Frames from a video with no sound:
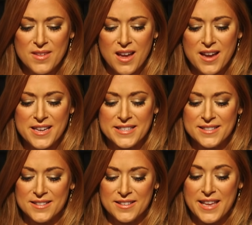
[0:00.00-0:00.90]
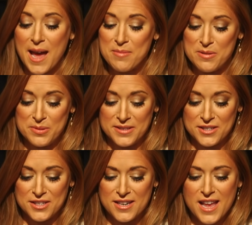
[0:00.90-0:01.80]
his cabinet
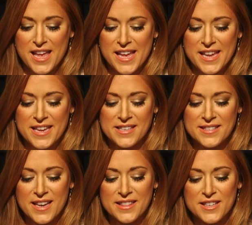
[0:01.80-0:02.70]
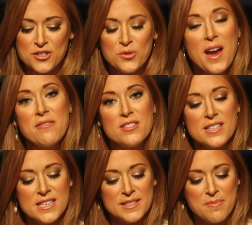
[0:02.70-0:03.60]
position, he said that travel, in his